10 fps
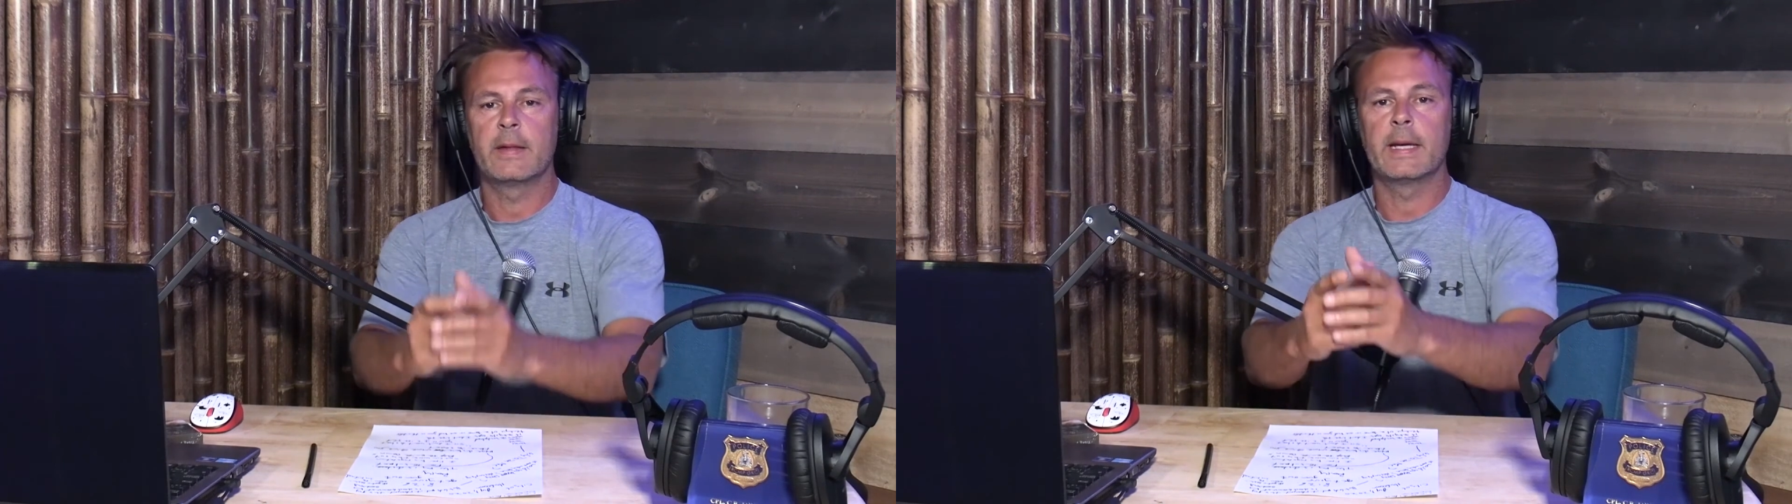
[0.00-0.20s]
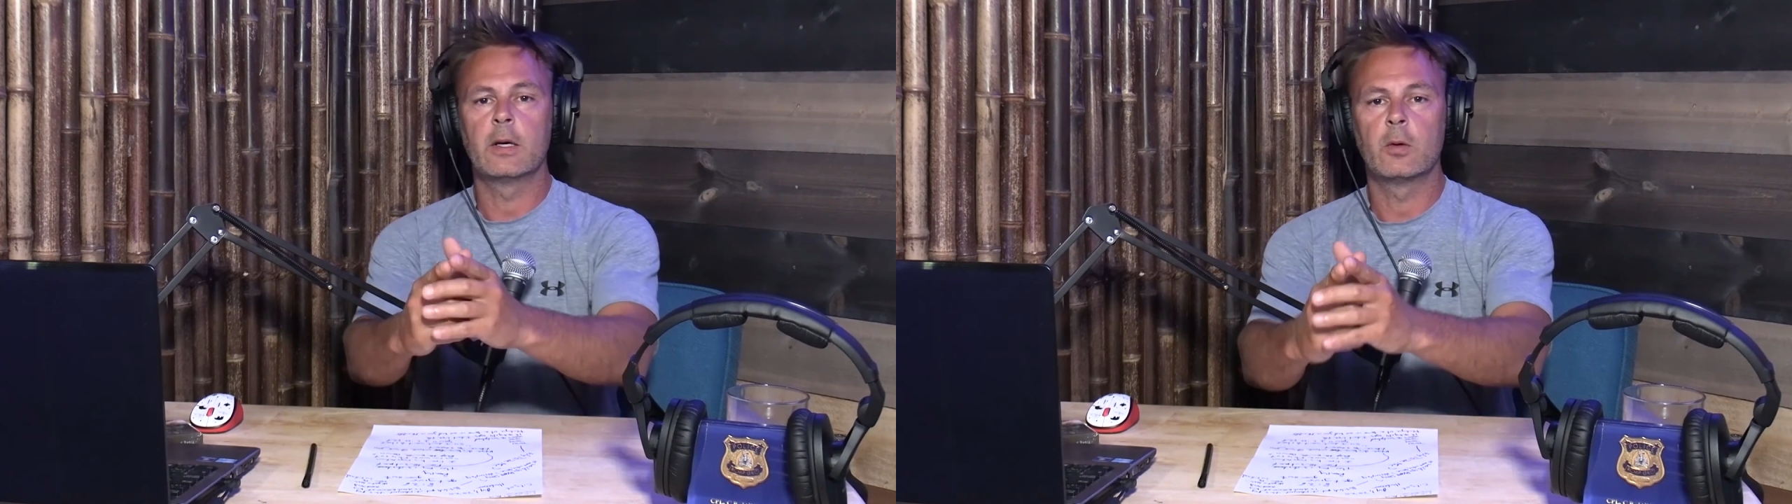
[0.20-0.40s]

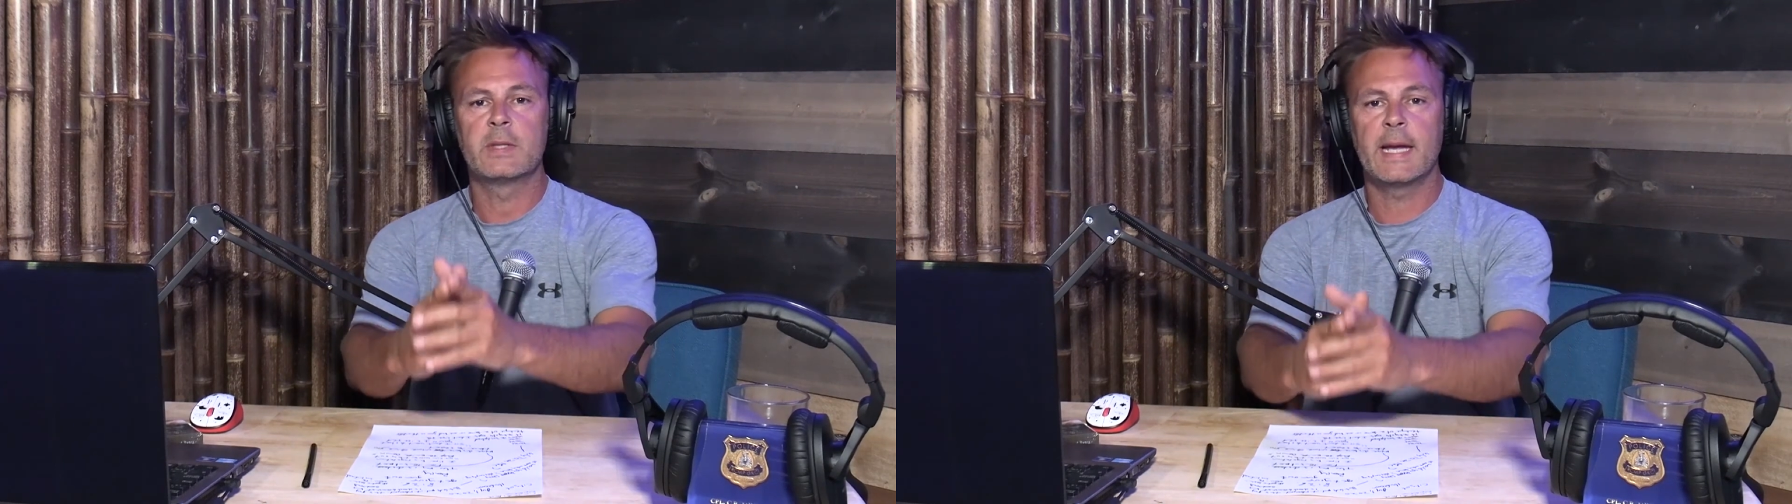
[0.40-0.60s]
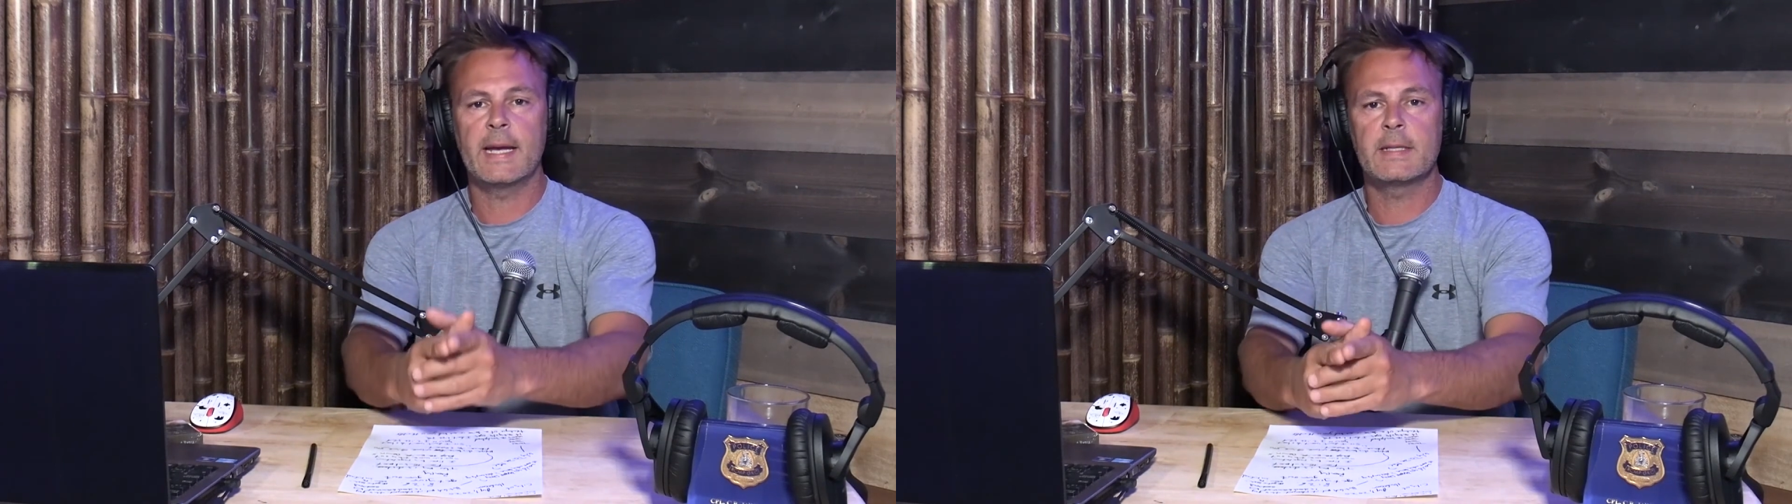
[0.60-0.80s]
they
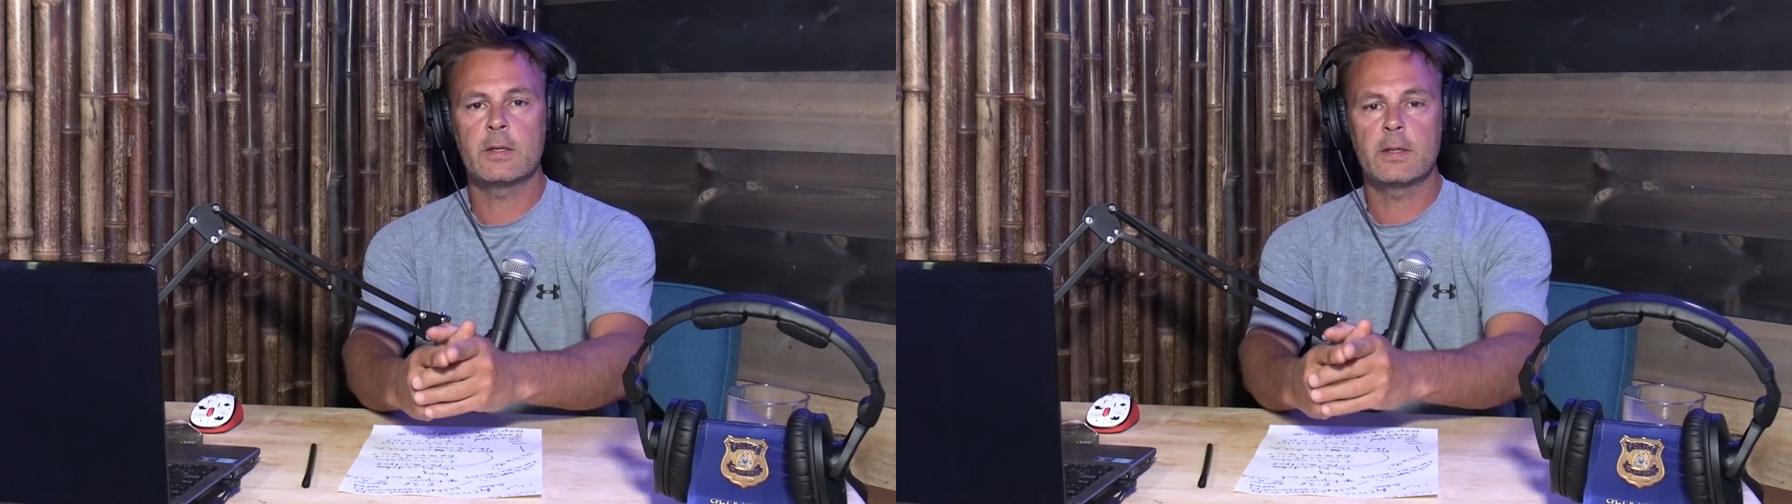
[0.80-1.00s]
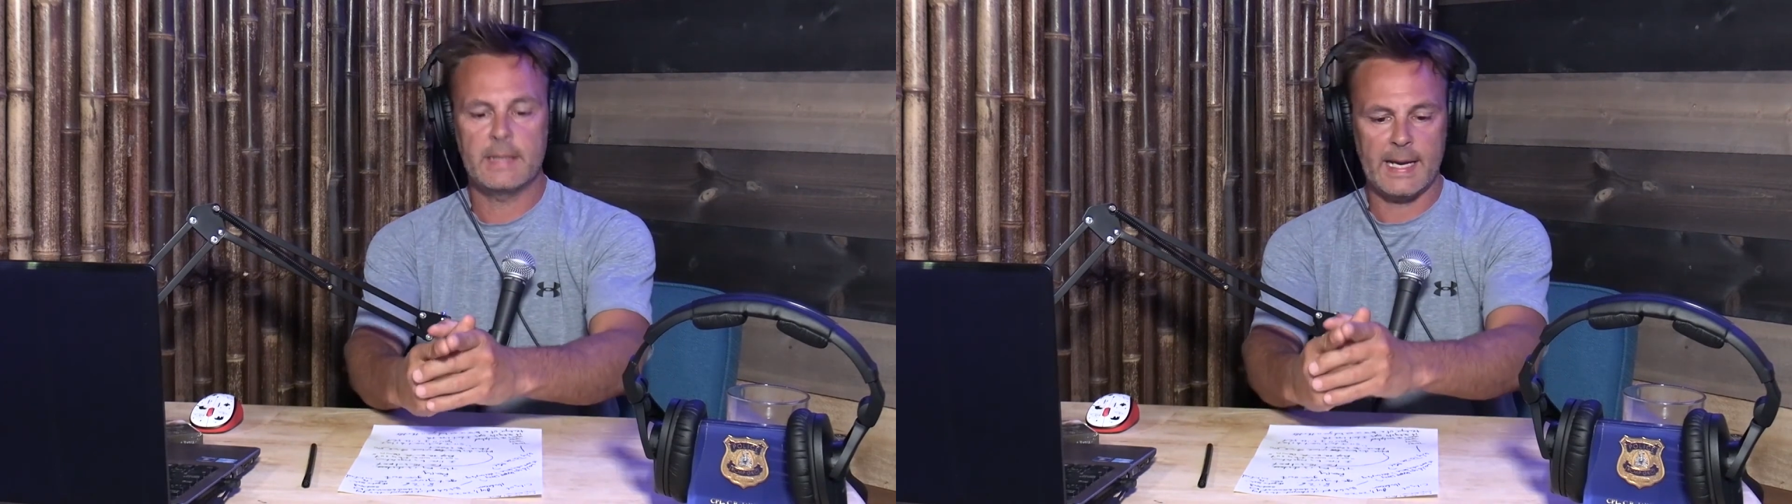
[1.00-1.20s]
go taser,